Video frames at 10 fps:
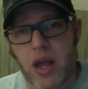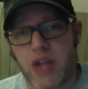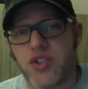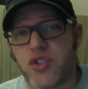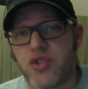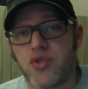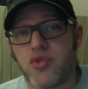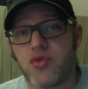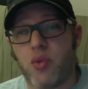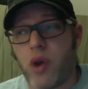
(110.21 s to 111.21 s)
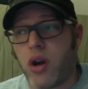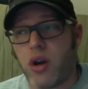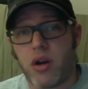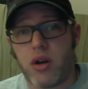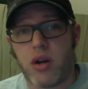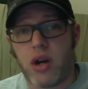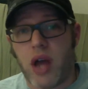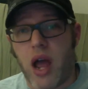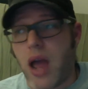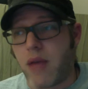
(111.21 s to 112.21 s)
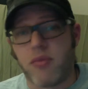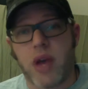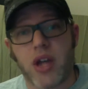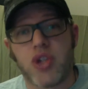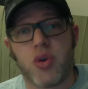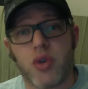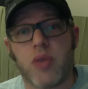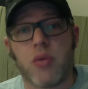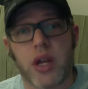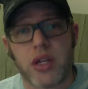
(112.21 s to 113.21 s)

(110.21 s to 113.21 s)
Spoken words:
I swear I am not joking when I